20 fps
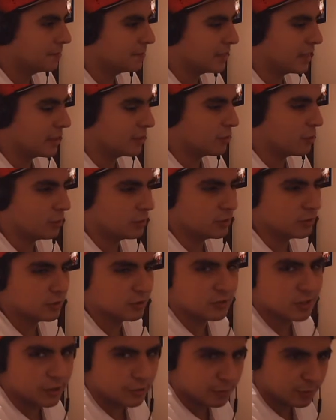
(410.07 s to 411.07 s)
That's always a
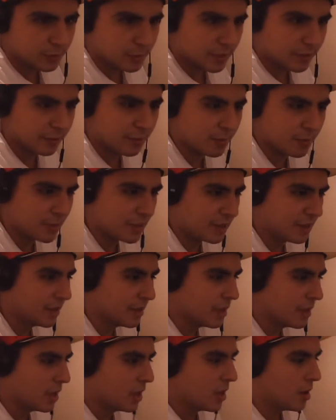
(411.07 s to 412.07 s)
soft spot for me.
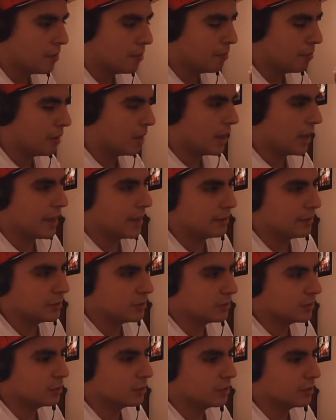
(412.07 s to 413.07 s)
But I
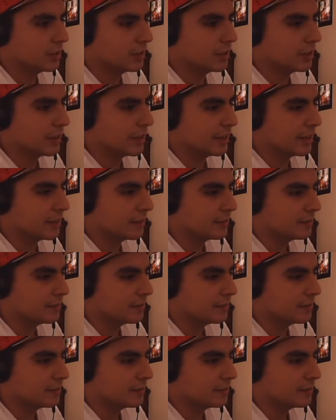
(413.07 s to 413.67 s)
absolutely like.